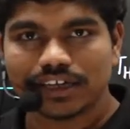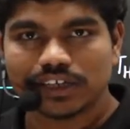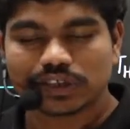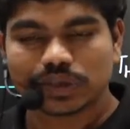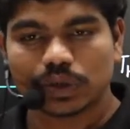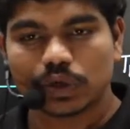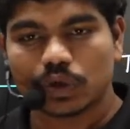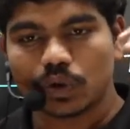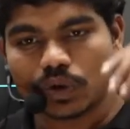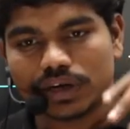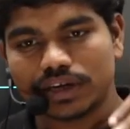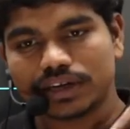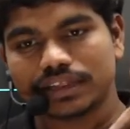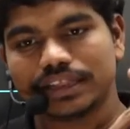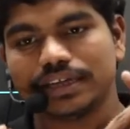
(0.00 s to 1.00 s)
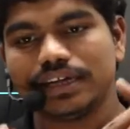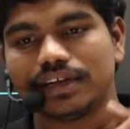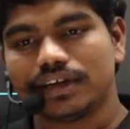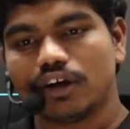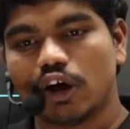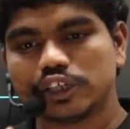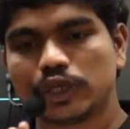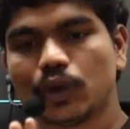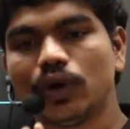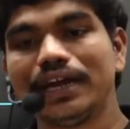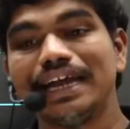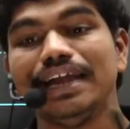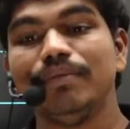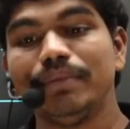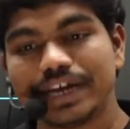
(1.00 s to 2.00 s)
So don't think or don't
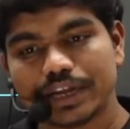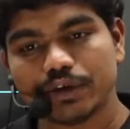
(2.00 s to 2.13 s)
limit